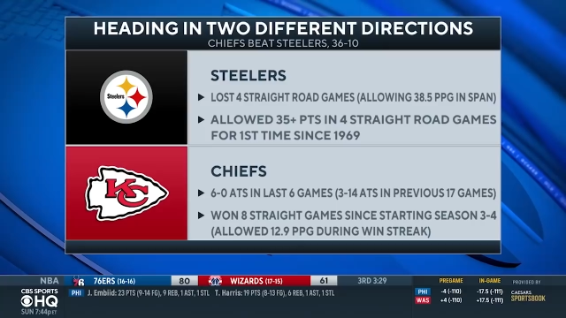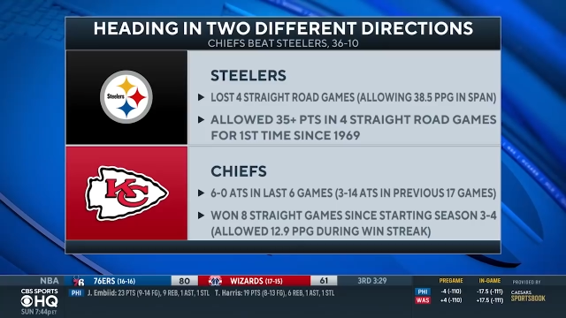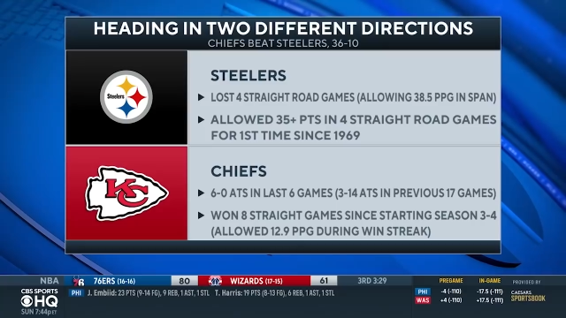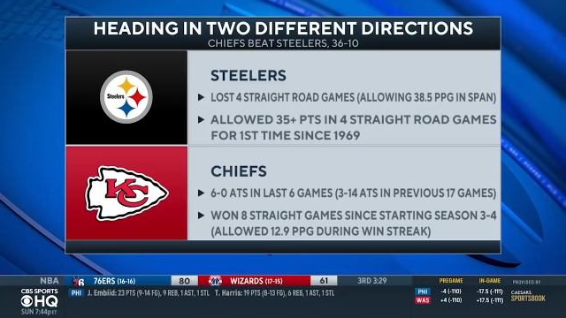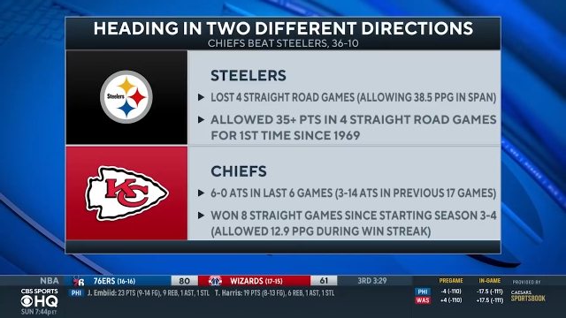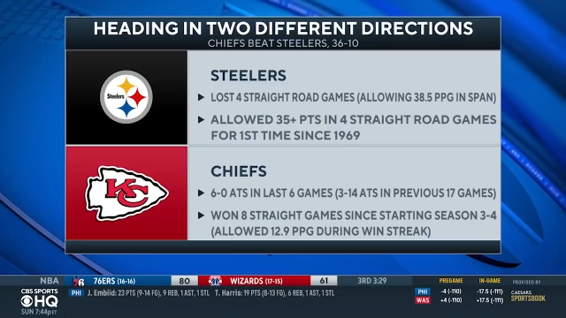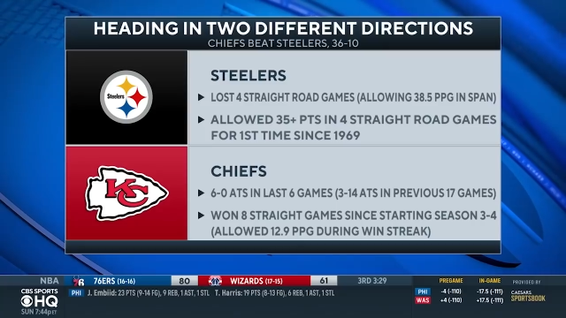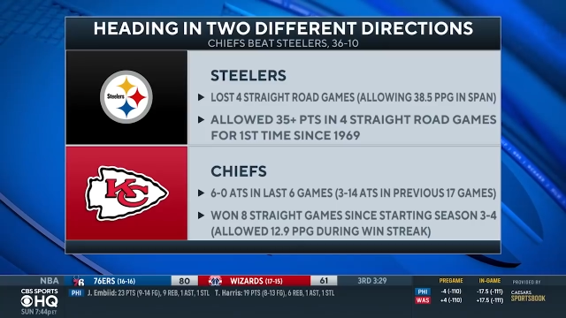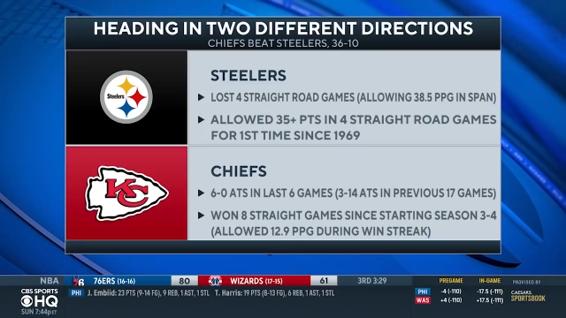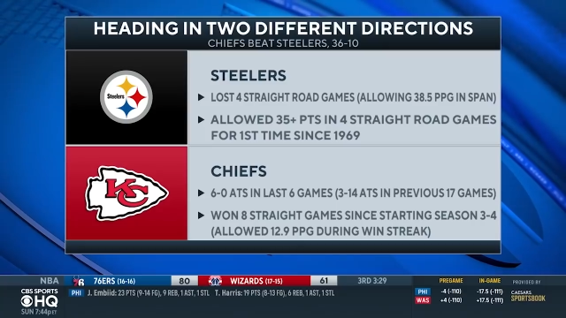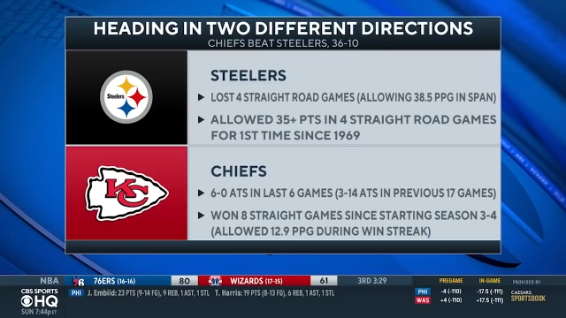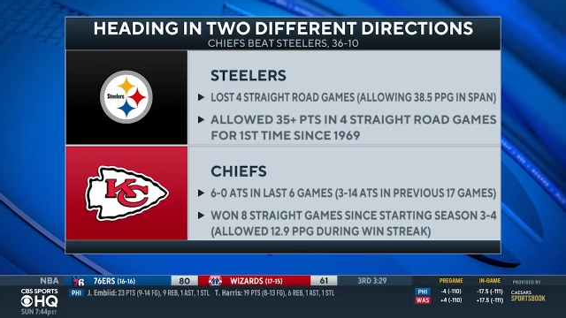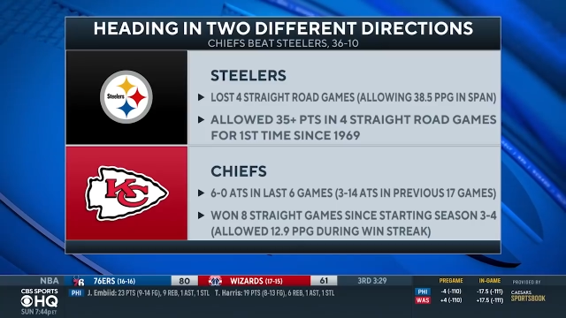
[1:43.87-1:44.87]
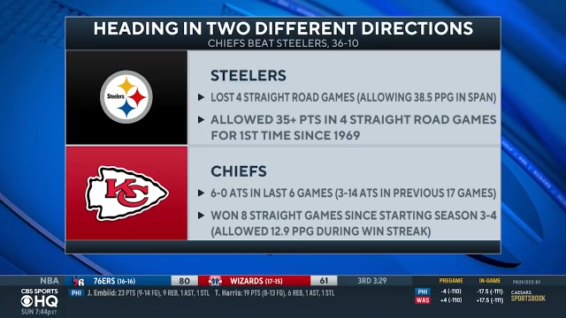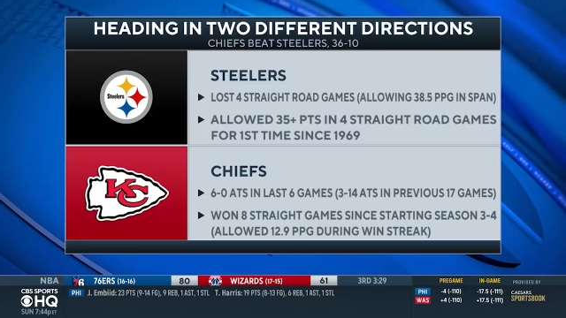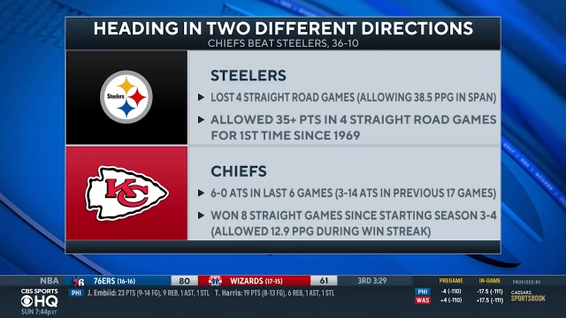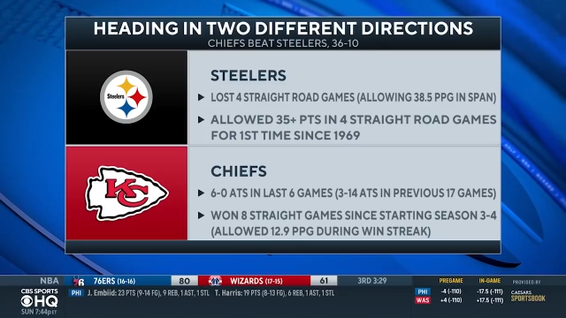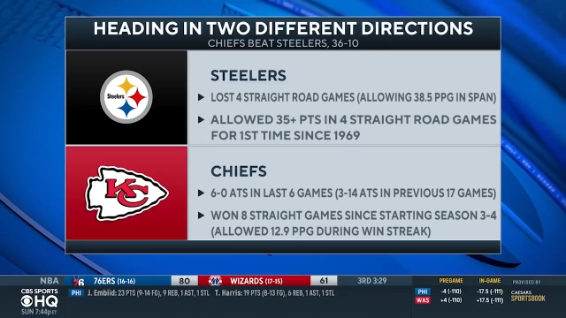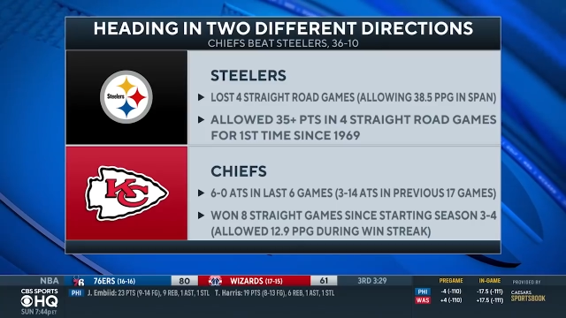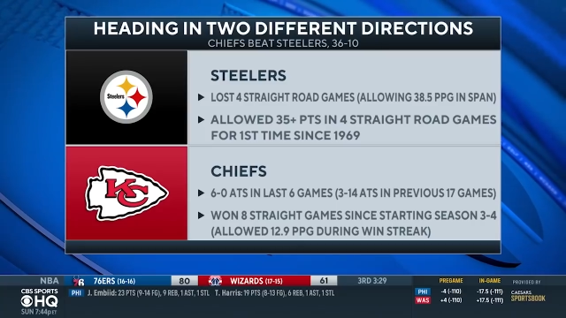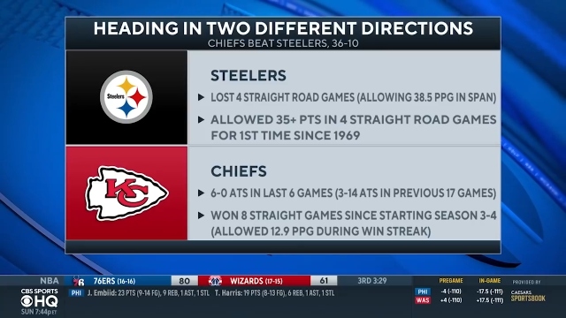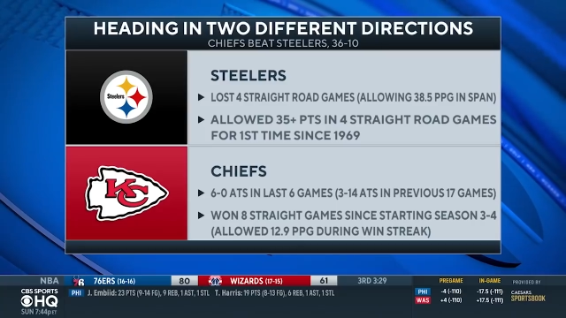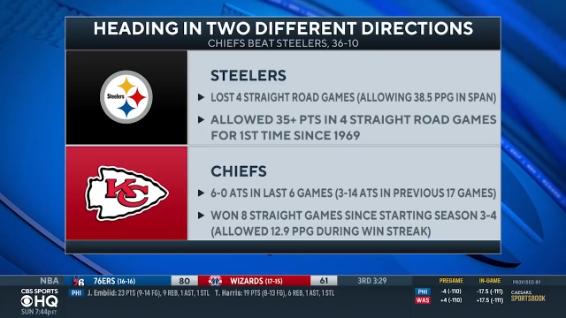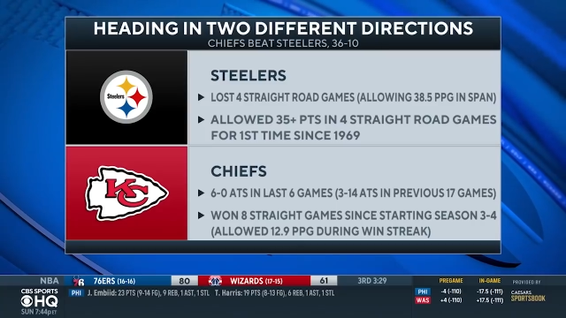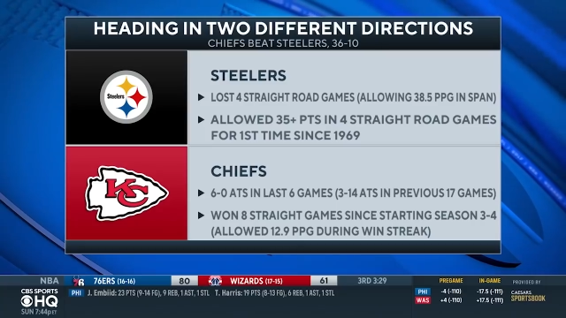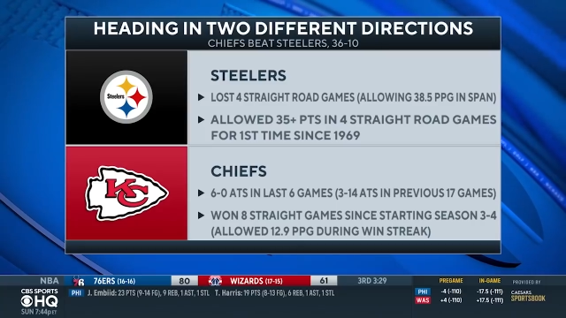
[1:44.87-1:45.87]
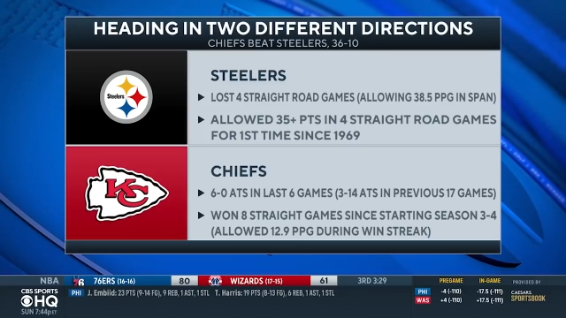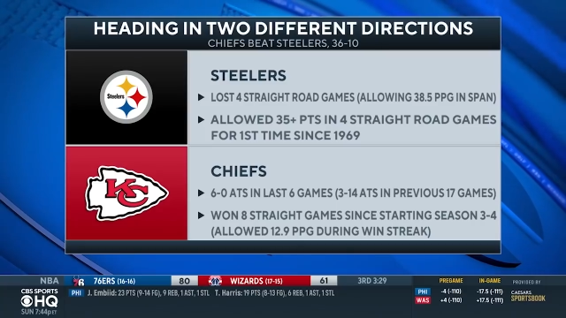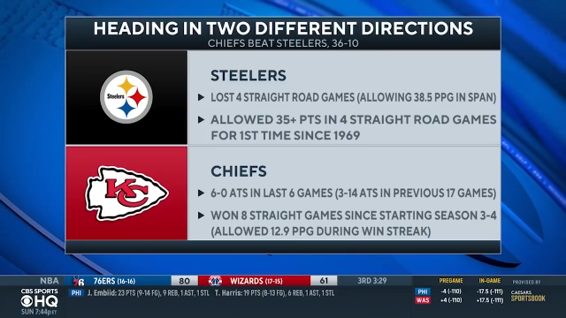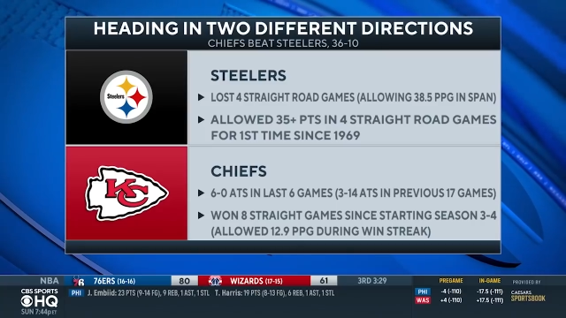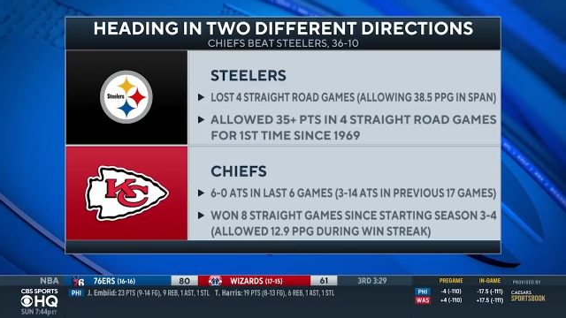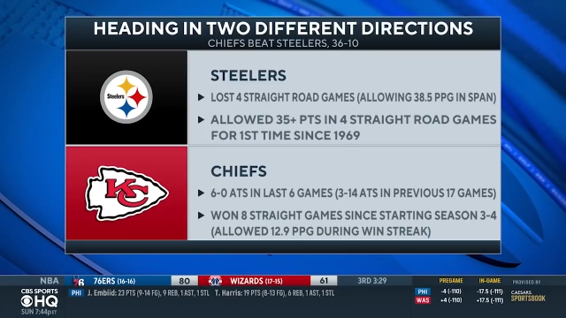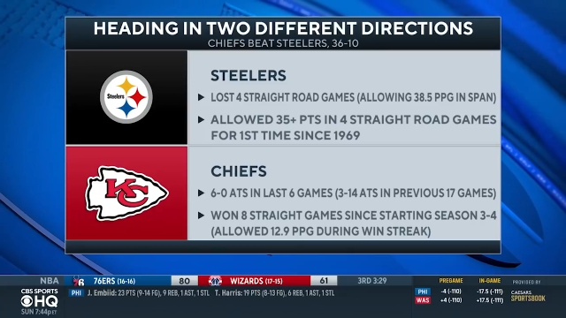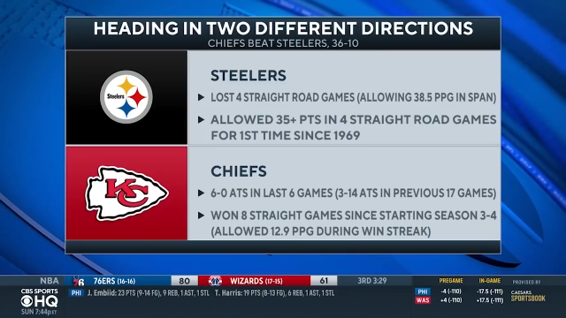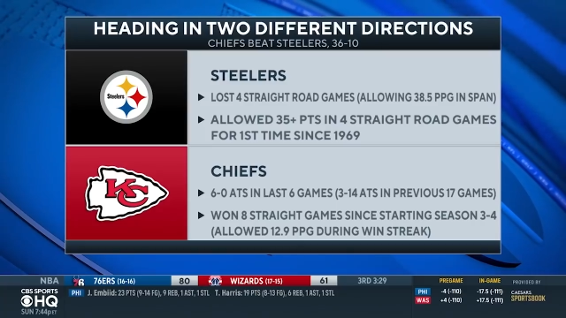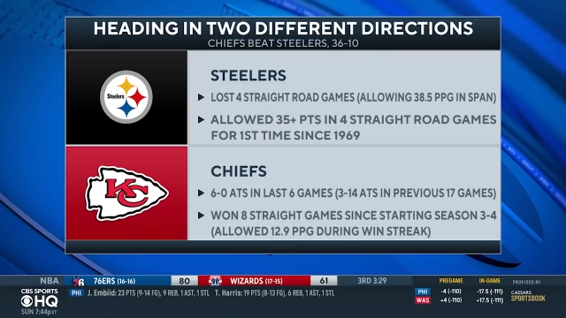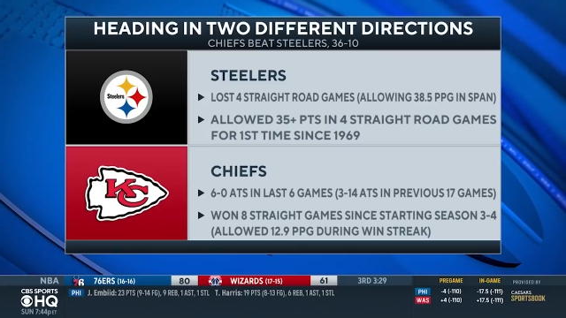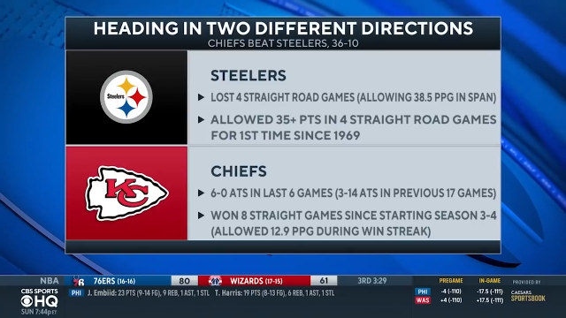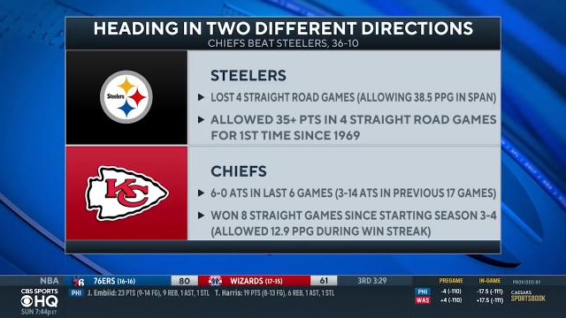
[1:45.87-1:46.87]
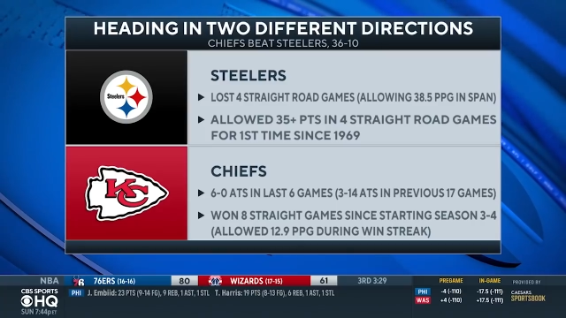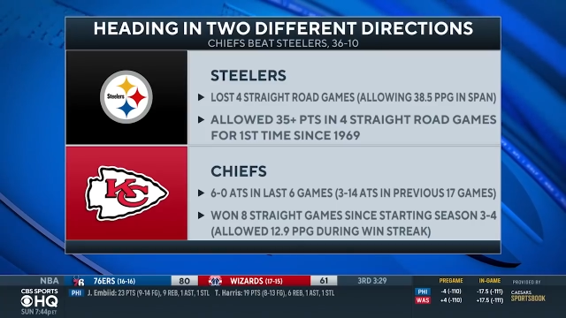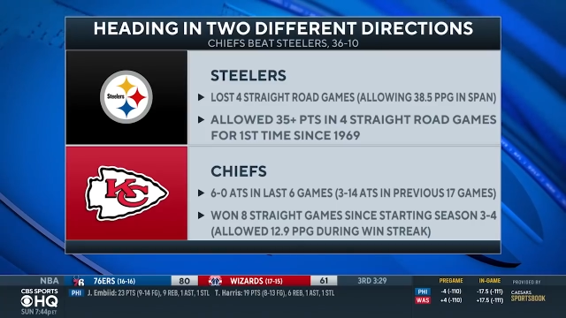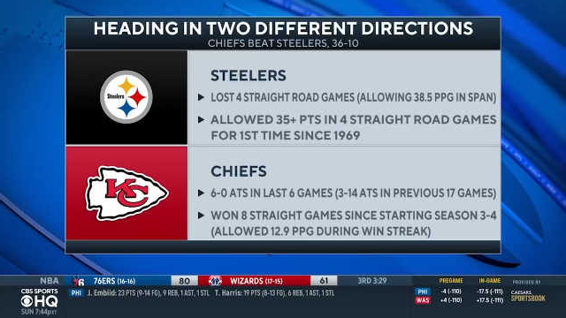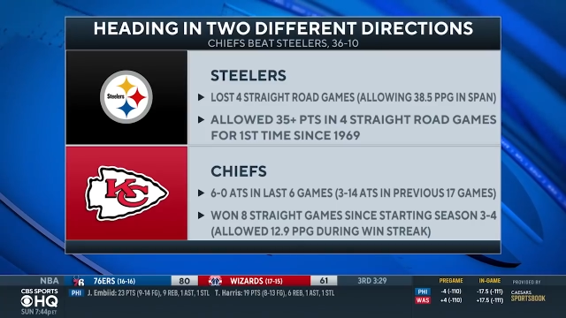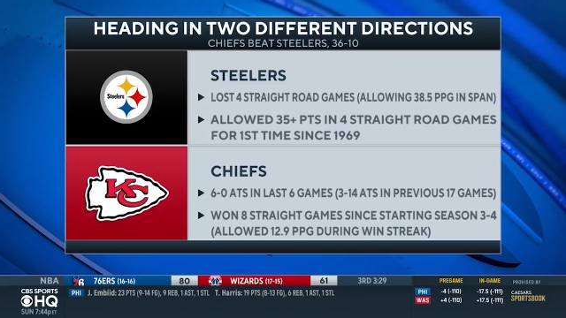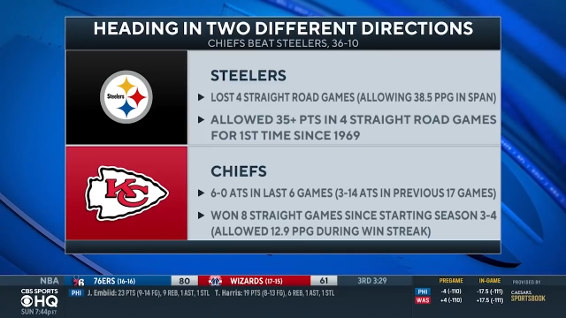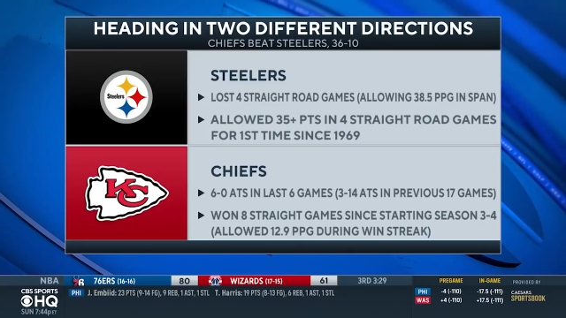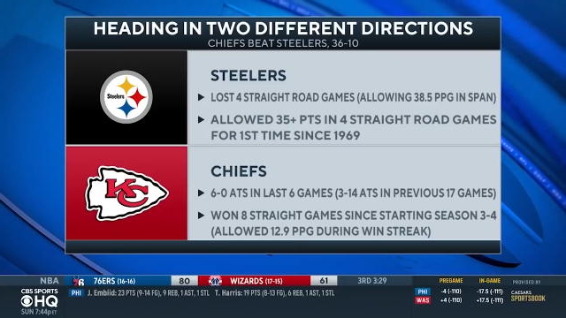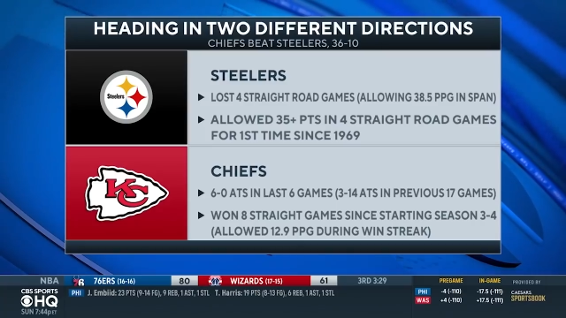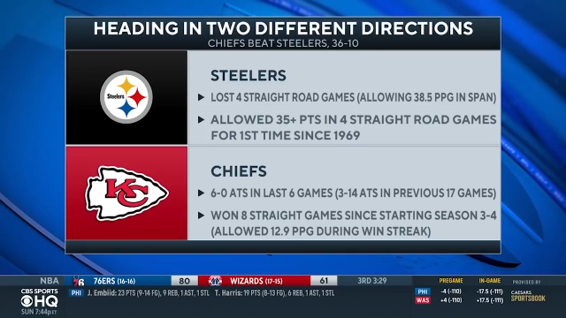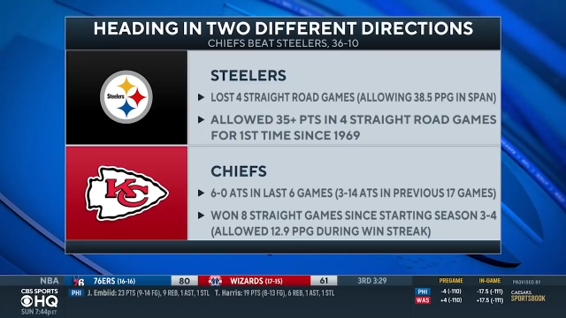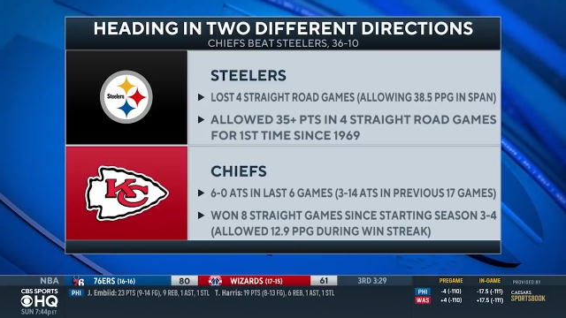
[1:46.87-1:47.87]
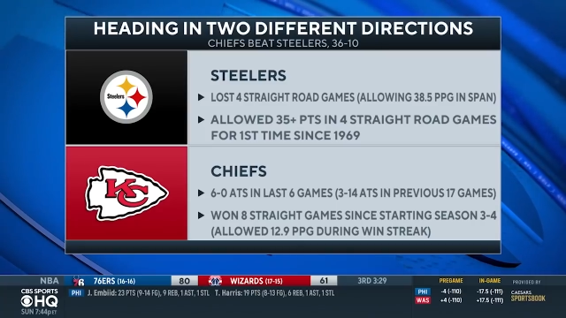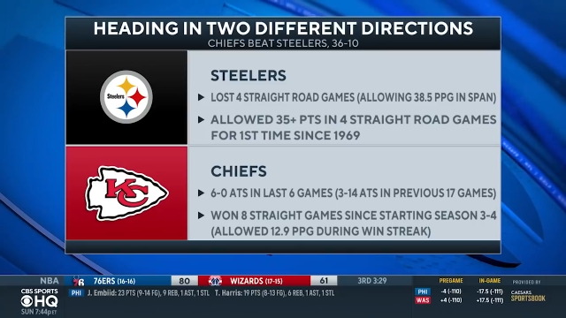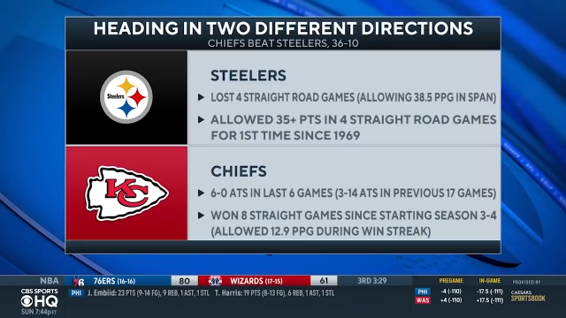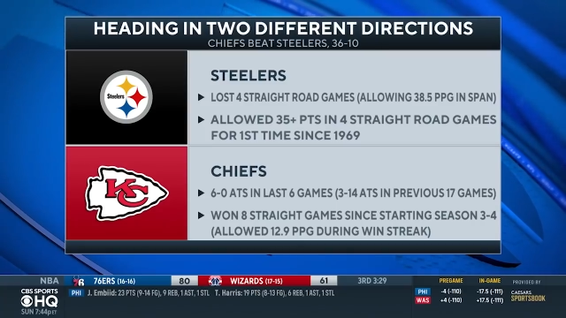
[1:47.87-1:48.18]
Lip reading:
(no speaker visible)